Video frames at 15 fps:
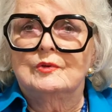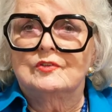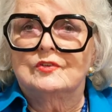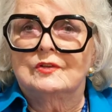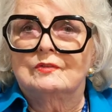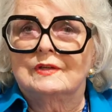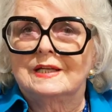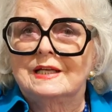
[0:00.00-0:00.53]
a
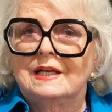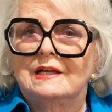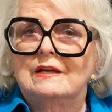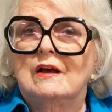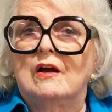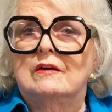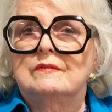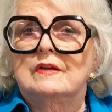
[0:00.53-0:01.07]
leading
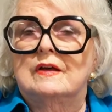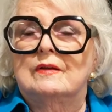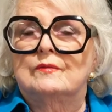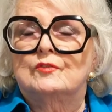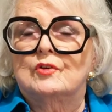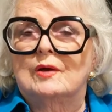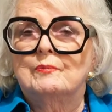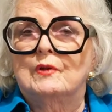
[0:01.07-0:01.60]

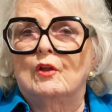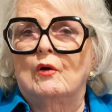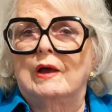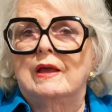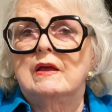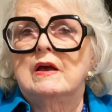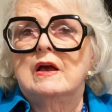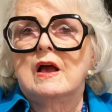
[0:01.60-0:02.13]
Trompe l'oeil
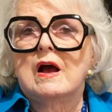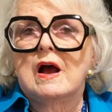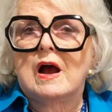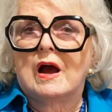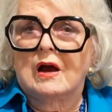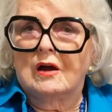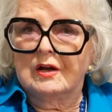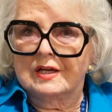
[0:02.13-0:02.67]

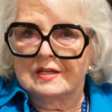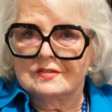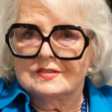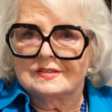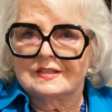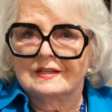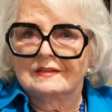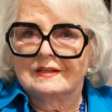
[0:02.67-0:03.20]
artist
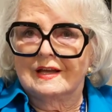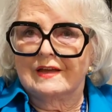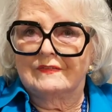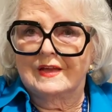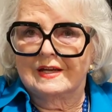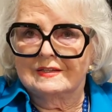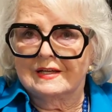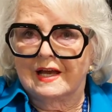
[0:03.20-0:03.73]
at that
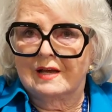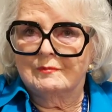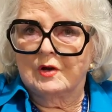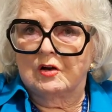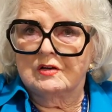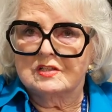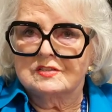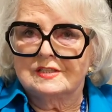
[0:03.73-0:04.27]
time, artist
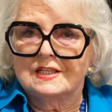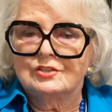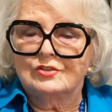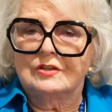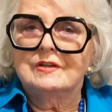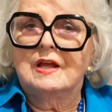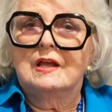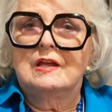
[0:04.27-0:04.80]
teacher,
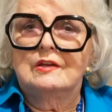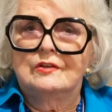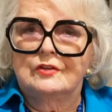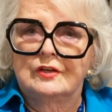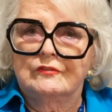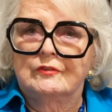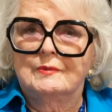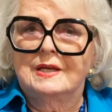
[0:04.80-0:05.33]
took from
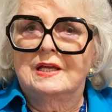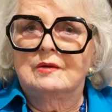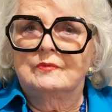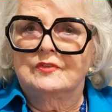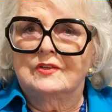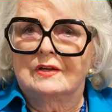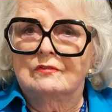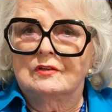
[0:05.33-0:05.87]
him
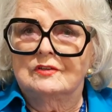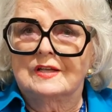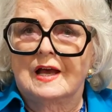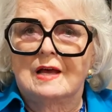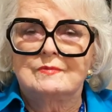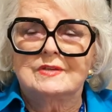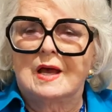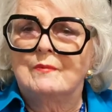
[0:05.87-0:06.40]
several times.
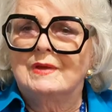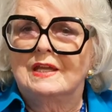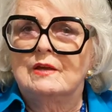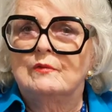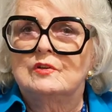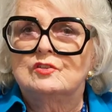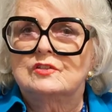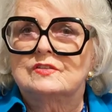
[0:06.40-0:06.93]
I mean, it was
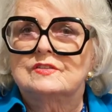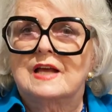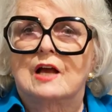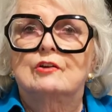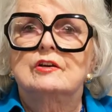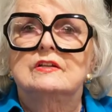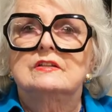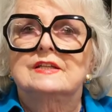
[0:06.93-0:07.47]
just, I
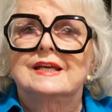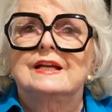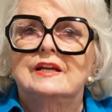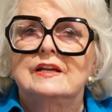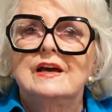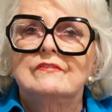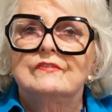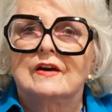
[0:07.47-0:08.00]
couldn't get enough
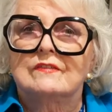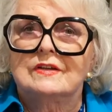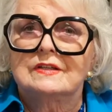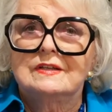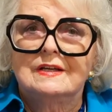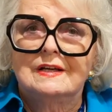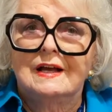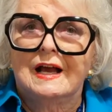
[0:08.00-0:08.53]
of it.
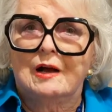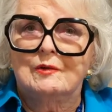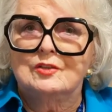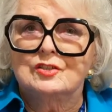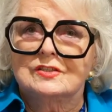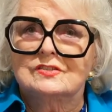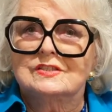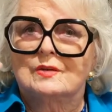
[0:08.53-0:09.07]
I was just
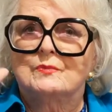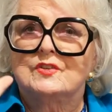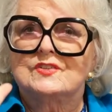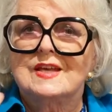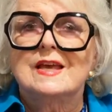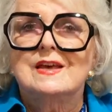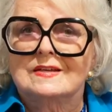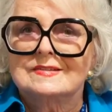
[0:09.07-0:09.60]

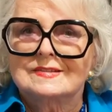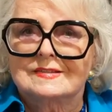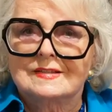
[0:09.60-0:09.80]
obsessed.